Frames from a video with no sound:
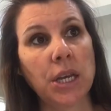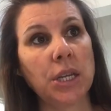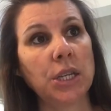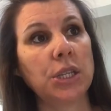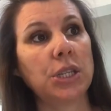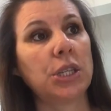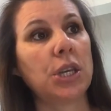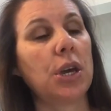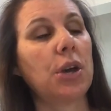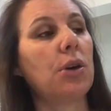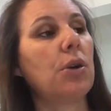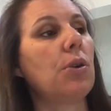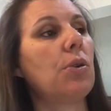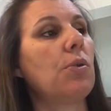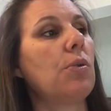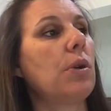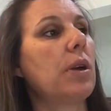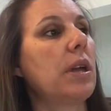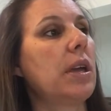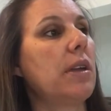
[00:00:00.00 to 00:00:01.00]

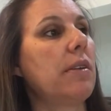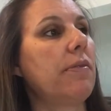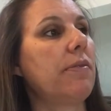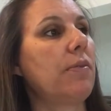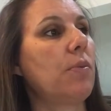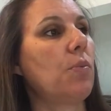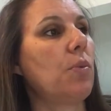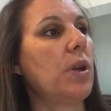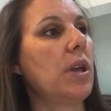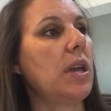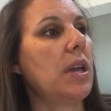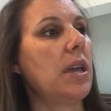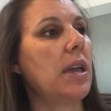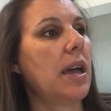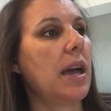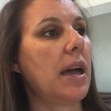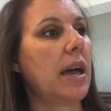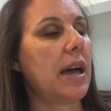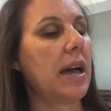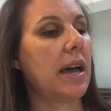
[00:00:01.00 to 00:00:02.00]
So if we
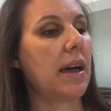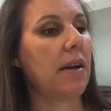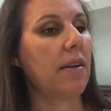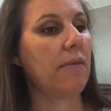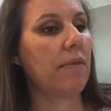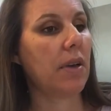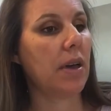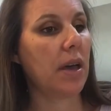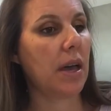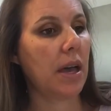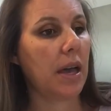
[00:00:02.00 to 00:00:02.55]
have